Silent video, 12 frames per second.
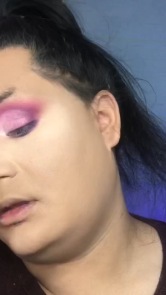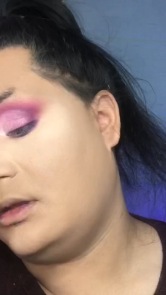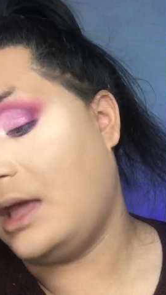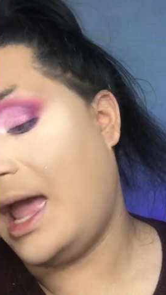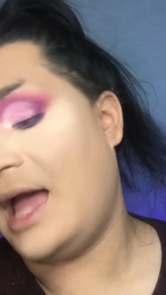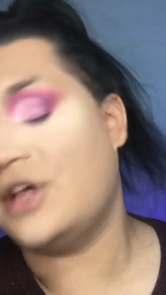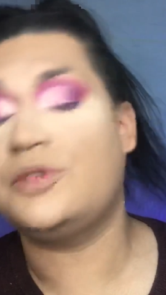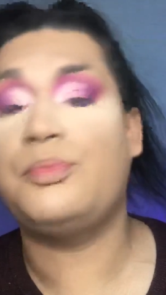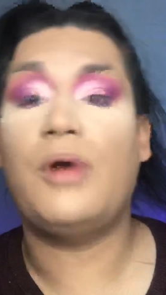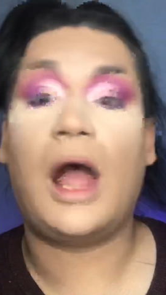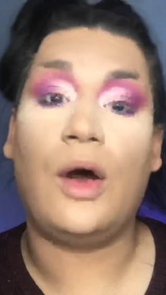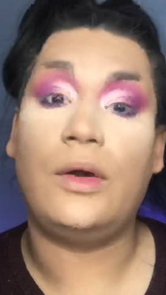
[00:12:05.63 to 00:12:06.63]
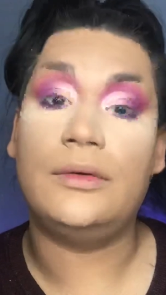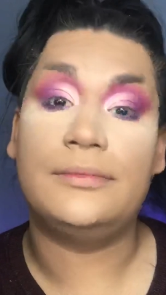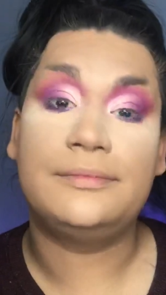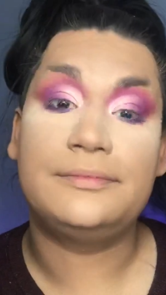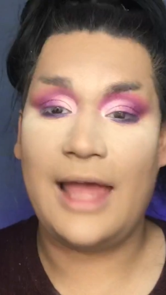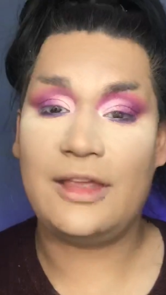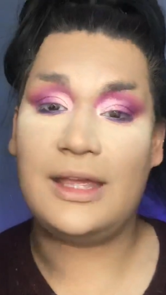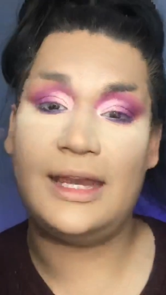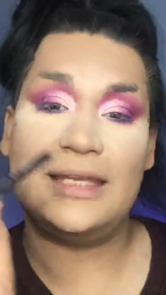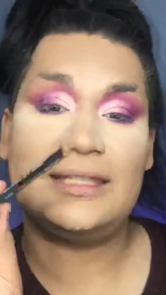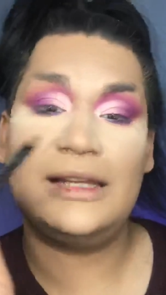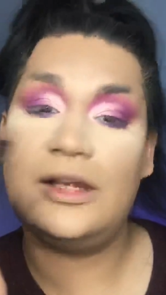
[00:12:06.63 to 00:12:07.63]
Ash Brown. It
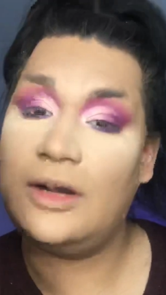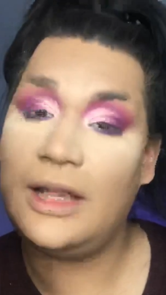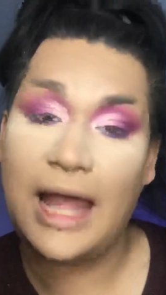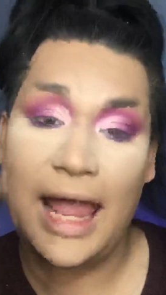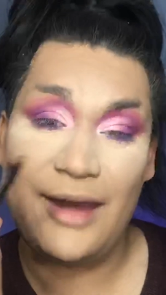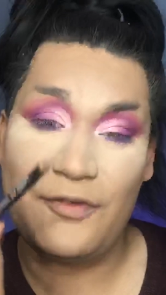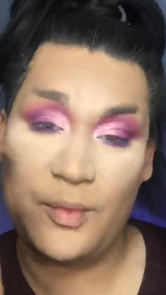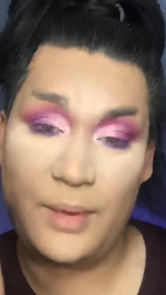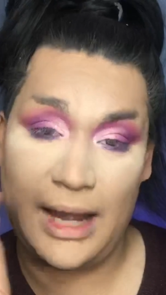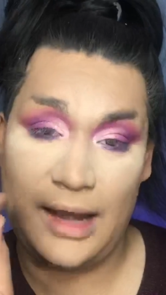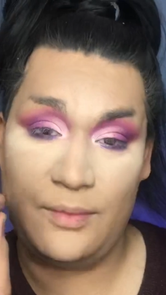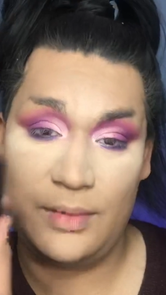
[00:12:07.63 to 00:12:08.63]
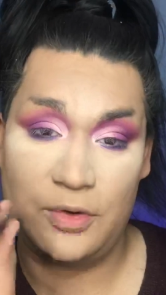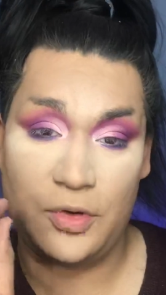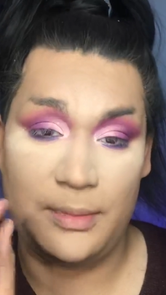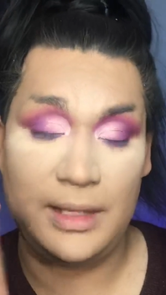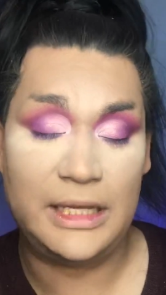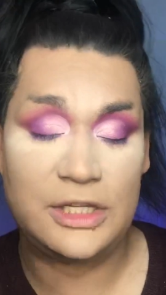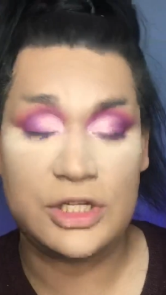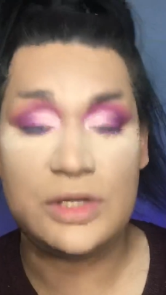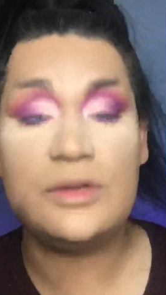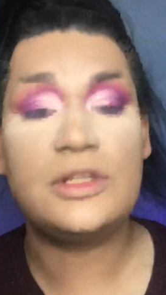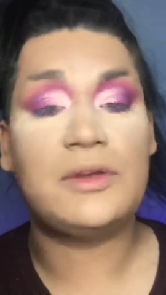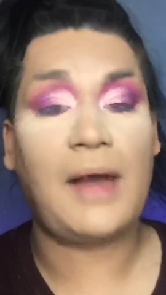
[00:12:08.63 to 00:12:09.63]
is a little light for what I would normally
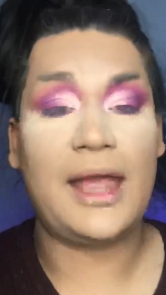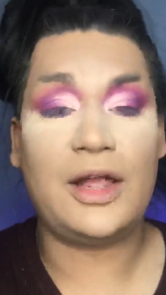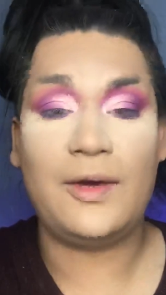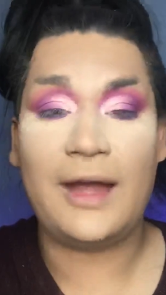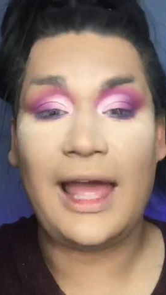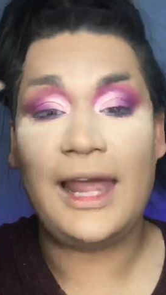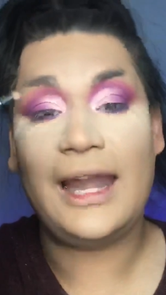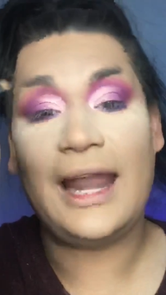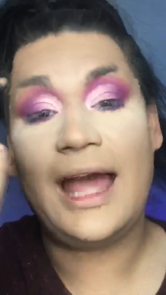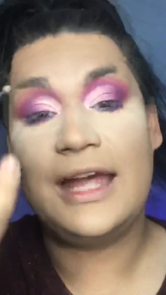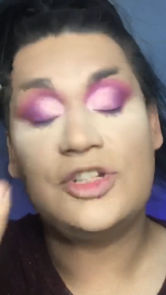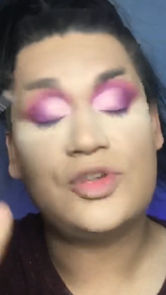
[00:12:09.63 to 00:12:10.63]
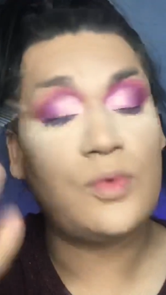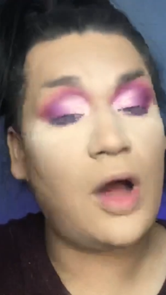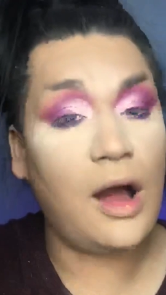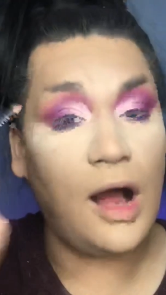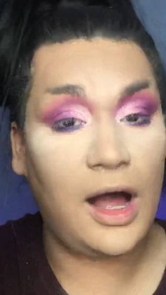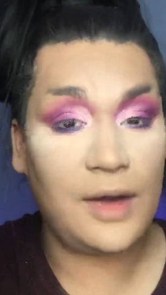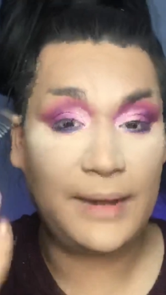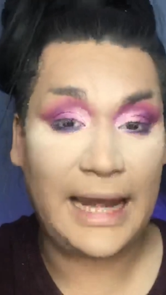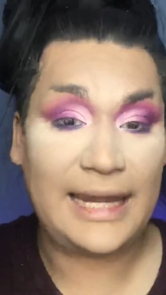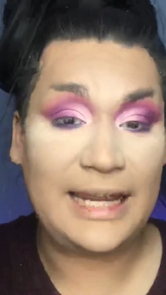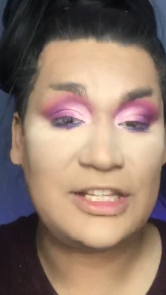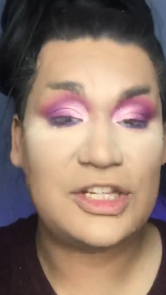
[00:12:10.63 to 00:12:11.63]
do, so I go ahead and I draw on what I
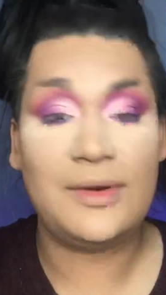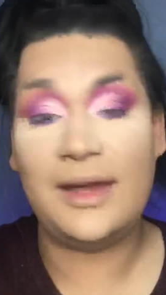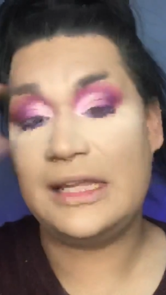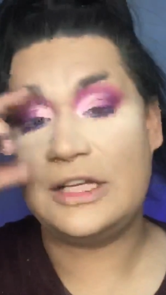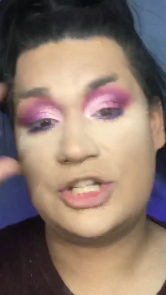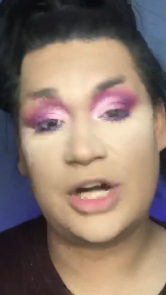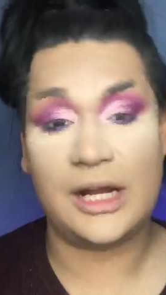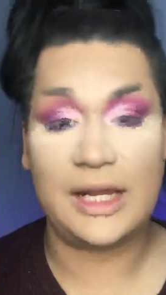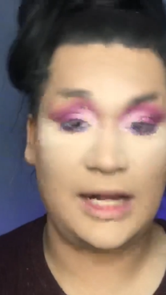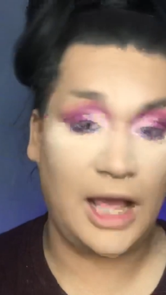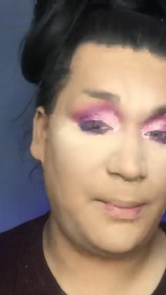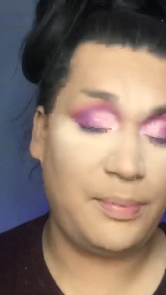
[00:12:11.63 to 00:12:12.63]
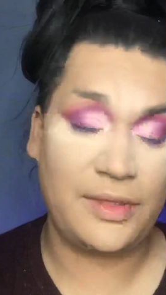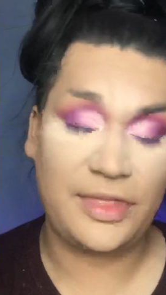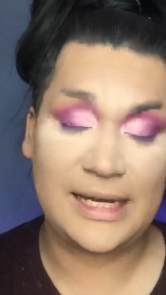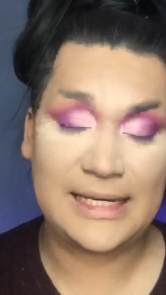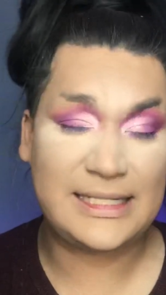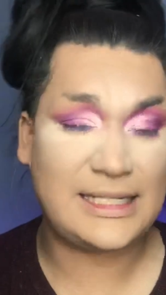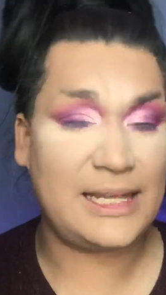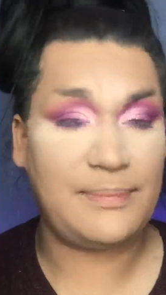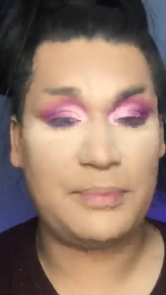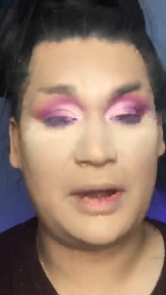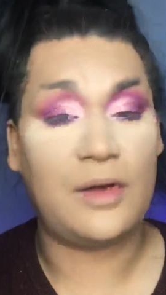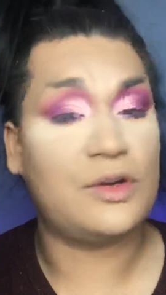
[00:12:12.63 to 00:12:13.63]
need to and then darken up with a deep
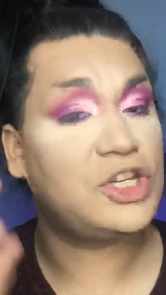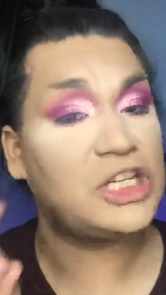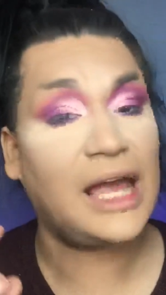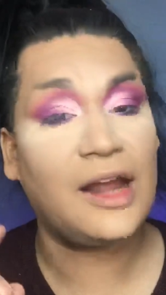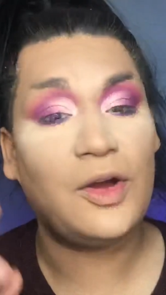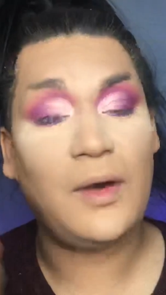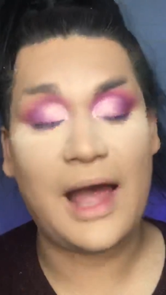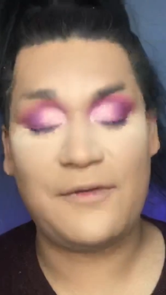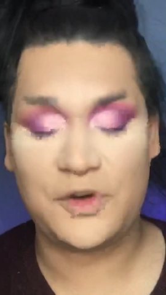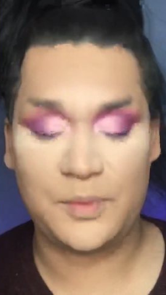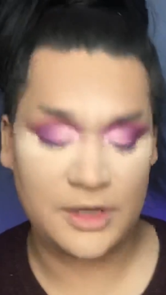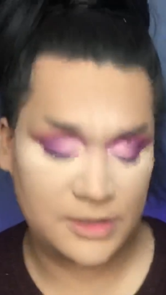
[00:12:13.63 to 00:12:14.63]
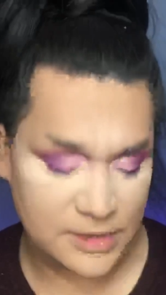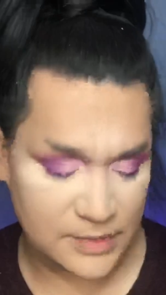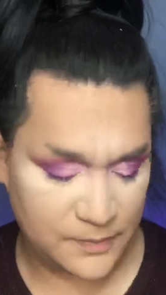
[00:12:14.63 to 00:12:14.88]
brown shadow afterwards.